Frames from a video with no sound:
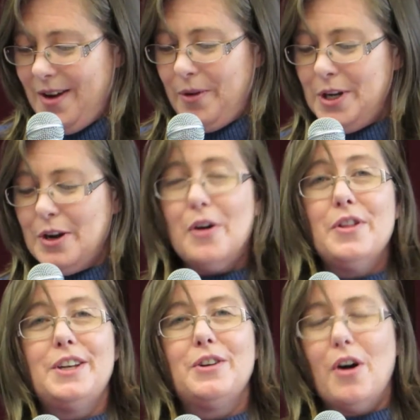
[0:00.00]
We know
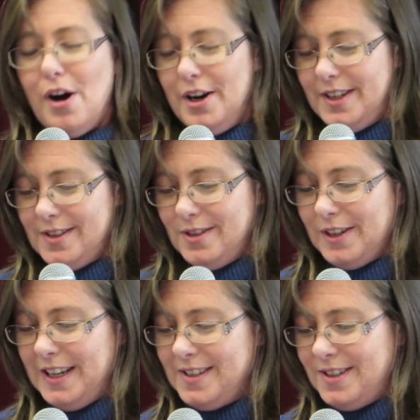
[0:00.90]
that God does
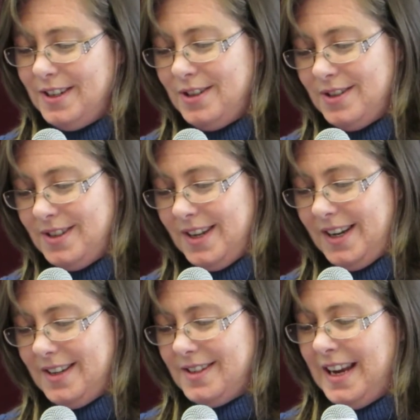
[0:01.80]
not listen to
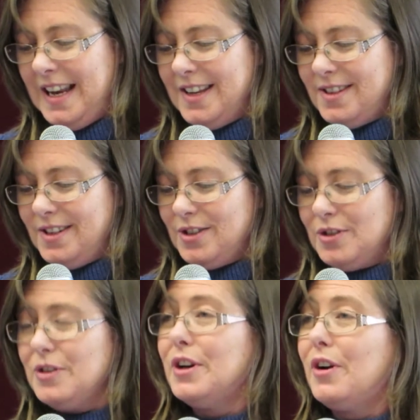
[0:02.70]
sinners. He listens
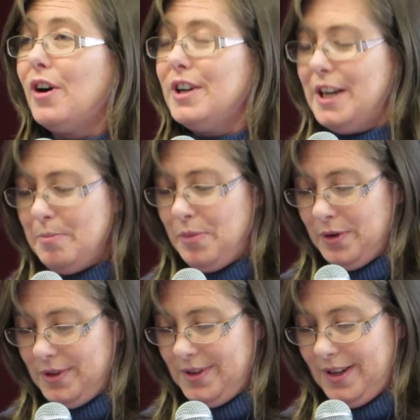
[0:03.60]
to the godly
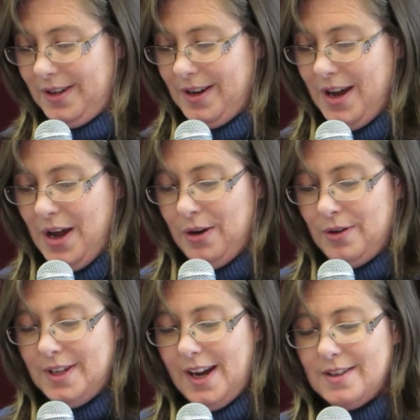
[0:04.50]
person
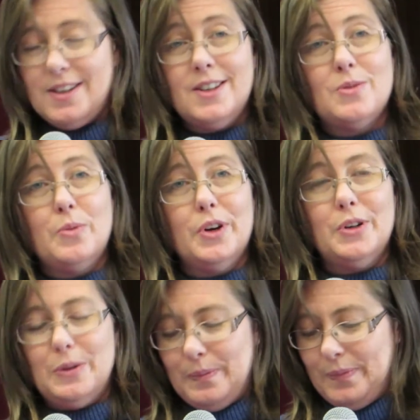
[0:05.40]
who does his
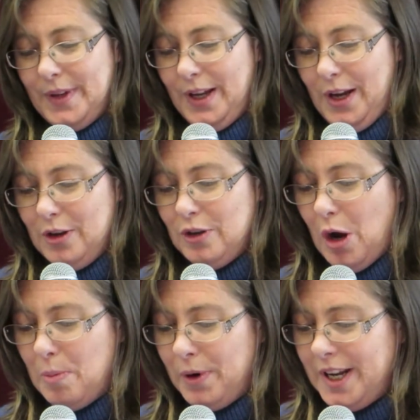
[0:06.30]
will.
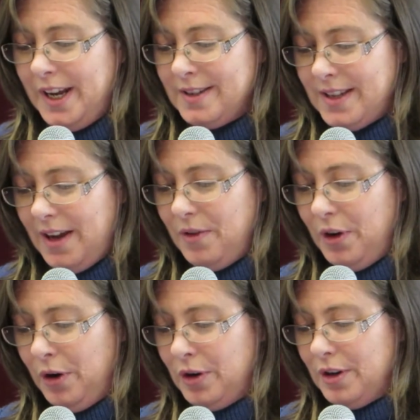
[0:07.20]
Nobody has
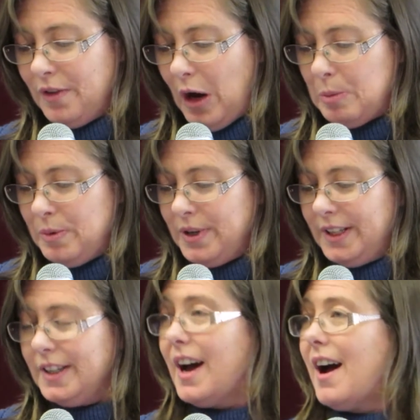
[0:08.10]
ever heard of
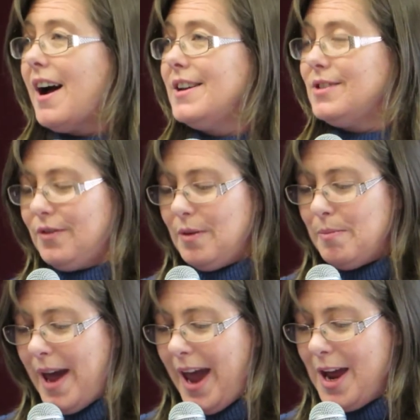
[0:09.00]
opening the eyes of a
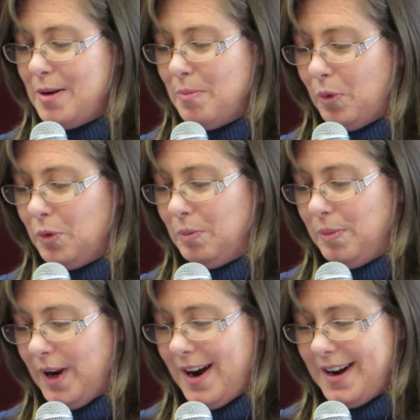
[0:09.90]
man born
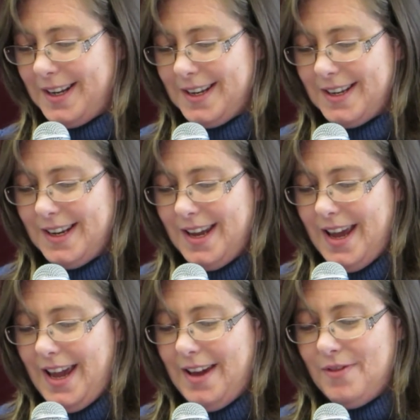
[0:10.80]
blind.
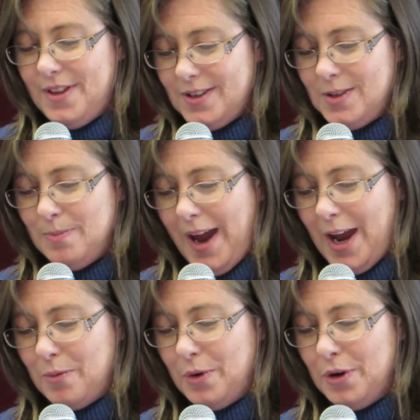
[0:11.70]
If this
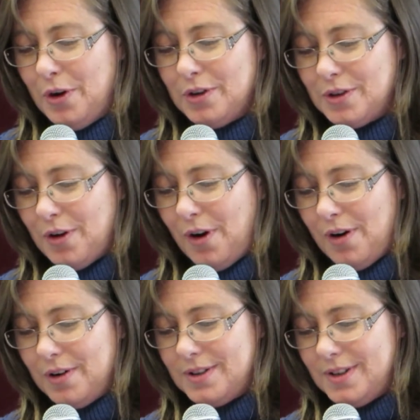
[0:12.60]
man were not
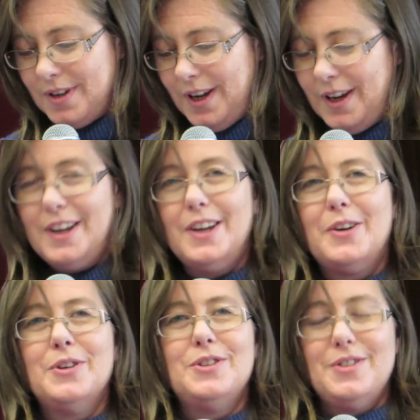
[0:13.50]
God, he
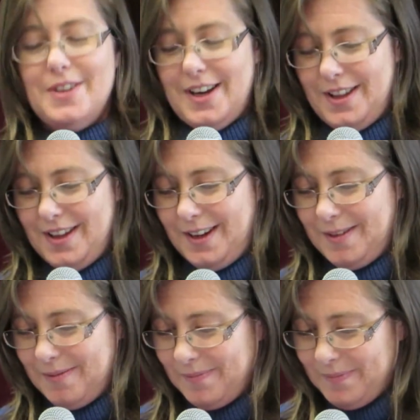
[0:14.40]
could do nothing.